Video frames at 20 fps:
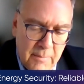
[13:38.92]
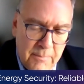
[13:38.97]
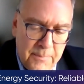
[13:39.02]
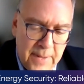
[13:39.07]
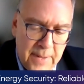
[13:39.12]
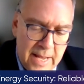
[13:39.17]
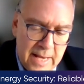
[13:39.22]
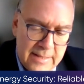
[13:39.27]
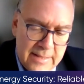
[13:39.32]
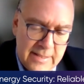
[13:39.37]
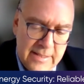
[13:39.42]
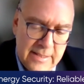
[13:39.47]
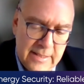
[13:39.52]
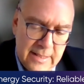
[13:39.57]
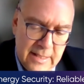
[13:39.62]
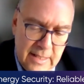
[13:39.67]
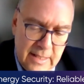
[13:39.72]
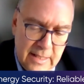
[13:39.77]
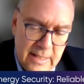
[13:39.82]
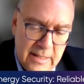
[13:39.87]
But
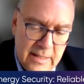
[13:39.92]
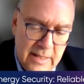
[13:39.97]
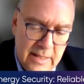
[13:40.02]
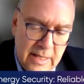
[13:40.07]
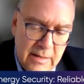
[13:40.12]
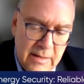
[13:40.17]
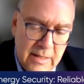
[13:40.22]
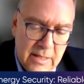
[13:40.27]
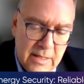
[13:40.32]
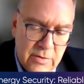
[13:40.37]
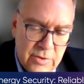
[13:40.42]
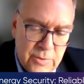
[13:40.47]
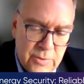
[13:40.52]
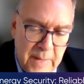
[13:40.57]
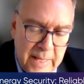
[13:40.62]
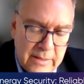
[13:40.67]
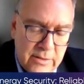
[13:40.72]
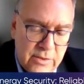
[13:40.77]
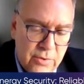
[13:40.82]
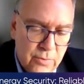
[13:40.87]
in
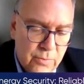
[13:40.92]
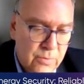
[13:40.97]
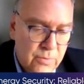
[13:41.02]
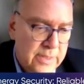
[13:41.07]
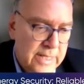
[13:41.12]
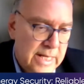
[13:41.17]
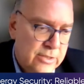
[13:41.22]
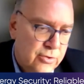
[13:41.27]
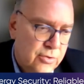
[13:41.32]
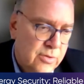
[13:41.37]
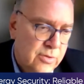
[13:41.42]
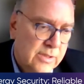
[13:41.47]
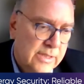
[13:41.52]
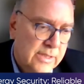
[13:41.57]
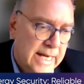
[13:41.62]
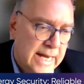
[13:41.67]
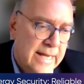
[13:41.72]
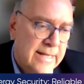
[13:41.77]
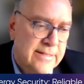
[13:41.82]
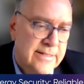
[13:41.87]
respect to natural
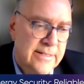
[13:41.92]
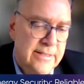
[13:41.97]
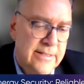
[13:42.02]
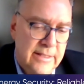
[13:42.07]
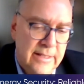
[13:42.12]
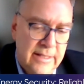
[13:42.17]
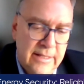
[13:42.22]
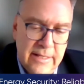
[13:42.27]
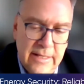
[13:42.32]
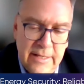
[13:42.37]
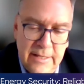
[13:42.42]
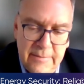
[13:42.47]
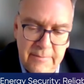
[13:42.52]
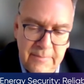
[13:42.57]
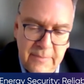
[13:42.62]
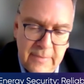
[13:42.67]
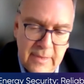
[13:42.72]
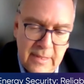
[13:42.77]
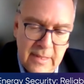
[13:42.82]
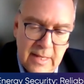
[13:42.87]
gas,
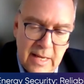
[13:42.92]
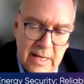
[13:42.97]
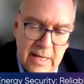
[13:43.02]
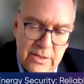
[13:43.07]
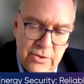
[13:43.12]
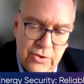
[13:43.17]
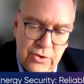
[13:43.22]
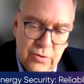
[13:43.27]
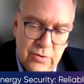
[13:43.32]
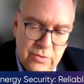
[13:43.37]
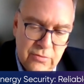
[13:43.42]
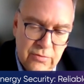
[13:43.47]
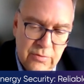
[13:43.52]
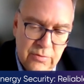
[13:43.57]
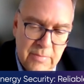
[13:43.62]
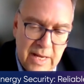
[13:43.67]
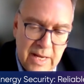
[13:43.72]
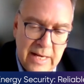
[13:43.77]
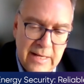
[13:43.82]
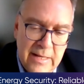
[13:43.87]
I should
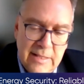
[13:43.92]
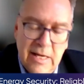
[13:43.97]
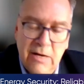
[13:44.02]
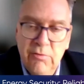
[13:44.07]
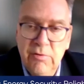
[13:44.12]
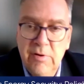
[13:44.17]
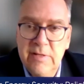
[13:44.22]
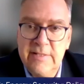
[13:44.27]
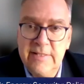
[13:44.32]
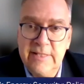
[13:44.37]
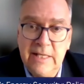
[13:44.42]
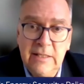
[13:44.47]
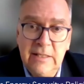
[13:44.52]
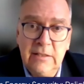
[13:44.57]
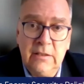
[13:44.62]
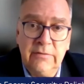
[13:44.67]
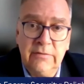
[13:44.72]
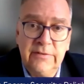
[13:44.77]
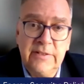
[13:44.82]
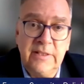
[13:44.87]
remind
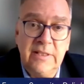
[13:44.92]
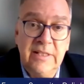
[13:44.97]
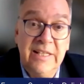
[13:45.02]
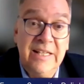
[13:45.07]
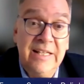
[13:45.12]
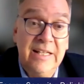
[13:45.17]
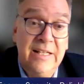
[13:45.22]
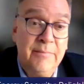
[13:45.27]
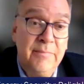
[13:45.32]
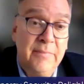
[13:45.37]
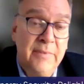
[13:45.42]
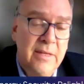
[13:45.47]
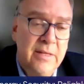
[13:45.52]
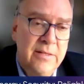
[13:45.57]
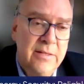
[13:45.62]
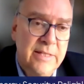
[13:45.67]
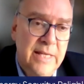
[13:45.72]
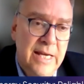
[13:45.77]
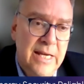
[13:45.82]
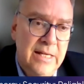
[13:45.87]
ourselves
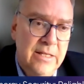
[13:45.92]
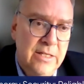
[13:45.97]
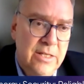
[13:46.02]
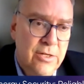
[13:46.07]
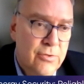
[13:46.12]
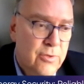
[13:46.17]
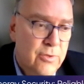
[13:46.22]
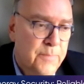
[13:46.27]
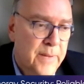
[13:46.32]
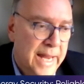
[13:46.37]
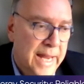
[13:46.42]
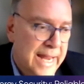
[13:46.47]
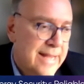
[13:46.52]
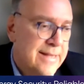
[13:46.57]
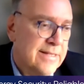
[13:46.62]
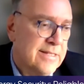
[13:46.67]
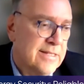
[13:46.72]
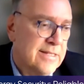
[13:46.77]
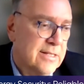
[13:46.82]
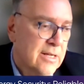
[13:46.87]
that Europe
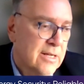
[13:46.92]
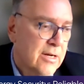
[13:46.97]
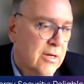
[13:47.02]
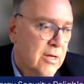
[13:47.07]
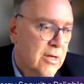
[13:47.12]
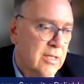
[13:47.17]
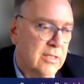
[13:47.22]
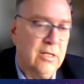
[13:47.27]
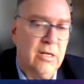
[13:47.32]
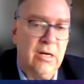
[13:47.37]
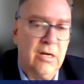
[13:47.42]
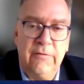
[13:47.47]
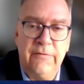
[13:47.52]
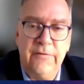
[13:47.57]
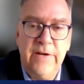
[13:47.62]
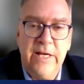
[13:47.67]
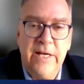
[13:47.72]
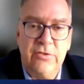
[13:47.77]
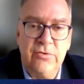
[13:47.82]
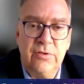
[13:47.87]
has a lot
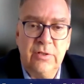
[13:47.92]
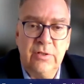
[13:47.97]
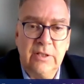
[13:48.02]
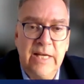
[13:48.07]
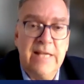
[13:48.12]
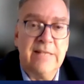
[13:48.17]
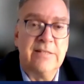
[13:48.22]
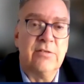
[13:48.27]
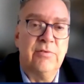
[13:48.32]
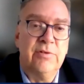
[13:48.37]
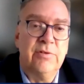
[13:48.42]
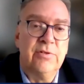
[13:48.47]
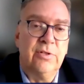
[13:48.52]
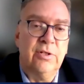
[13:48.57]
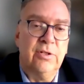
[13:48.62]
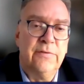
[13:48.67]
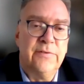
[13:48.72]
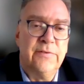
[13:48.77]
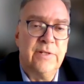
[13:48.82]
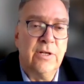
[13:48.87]
of natural gas
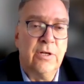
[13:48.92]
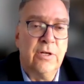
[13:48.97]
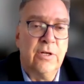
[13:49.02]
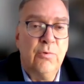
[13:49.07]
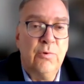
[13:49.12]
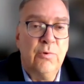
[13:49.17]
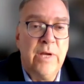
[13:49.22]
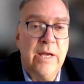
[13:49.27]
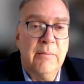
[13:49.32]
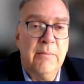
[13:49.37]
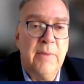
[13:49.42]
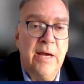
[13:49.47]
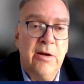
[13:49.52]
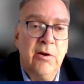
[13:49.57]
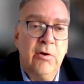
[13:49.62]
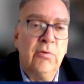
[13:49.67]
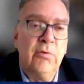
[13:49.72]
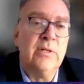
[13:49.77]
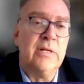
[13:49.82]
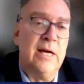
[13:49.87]
reserves, including my
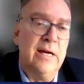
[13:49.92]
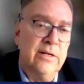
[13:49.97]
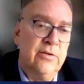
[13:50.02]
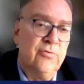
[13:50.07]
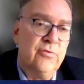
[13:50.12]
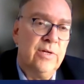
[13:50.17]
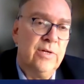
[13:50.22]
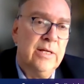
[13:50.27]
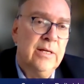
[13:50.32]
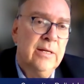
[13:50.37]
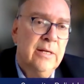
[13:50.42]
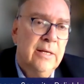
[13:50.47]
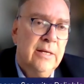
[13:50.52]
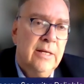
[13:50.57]
own country.